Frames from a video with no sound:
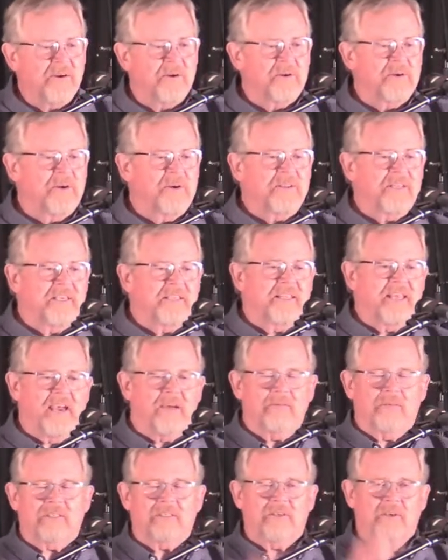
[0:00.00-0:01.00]
don't know that
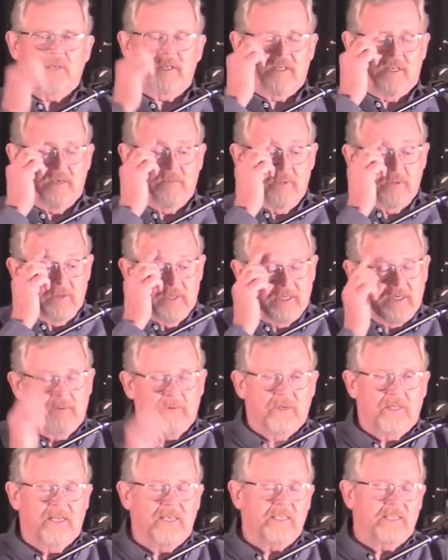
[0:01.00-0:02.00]
that was good community
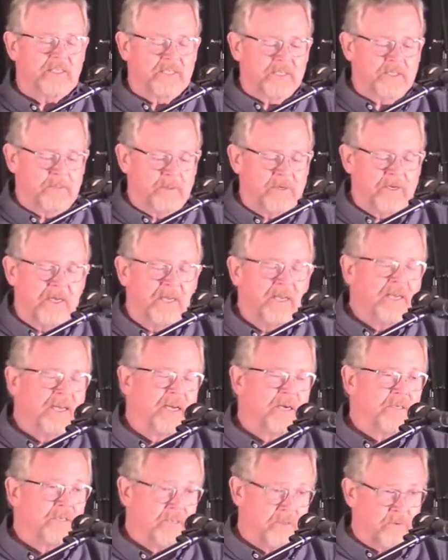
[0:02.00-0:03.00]
relations, but
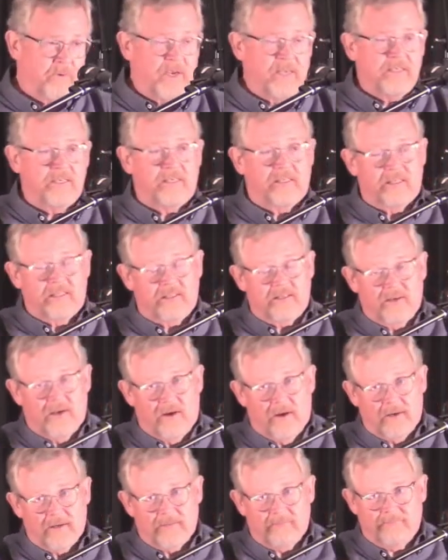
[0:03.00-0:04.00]
here's the rest of the
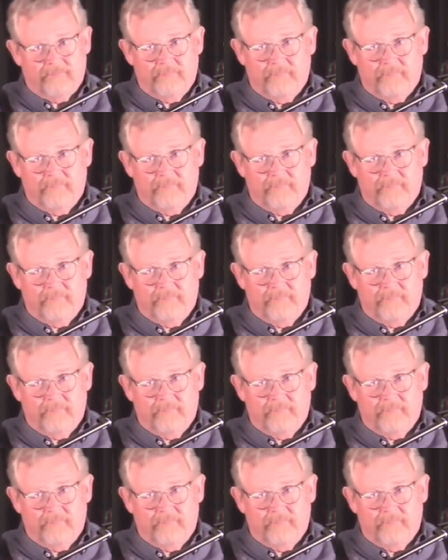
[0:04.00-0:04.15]
song.